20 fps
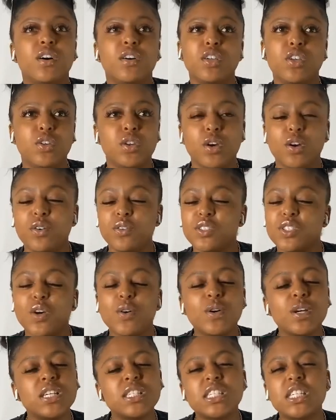You know, so
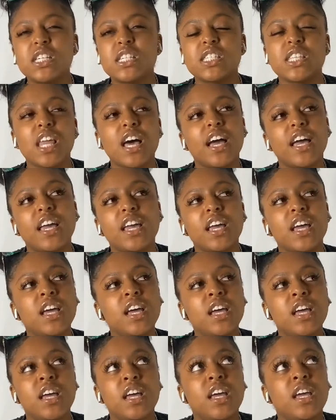it's just like,
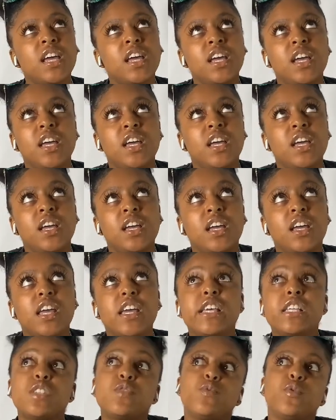
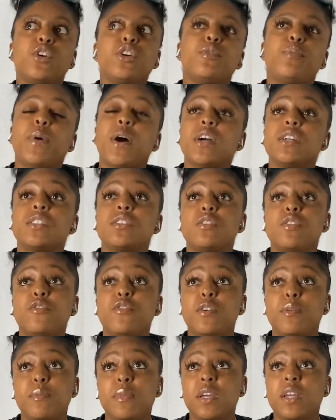it's real personal
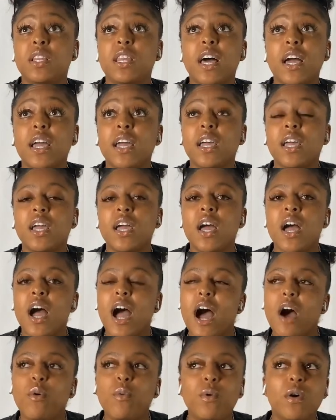for me. Like
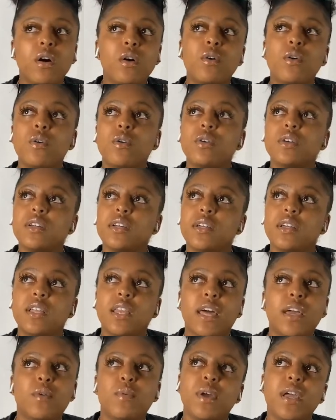I won't,
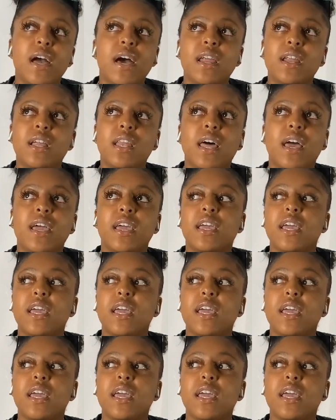like we gotta like,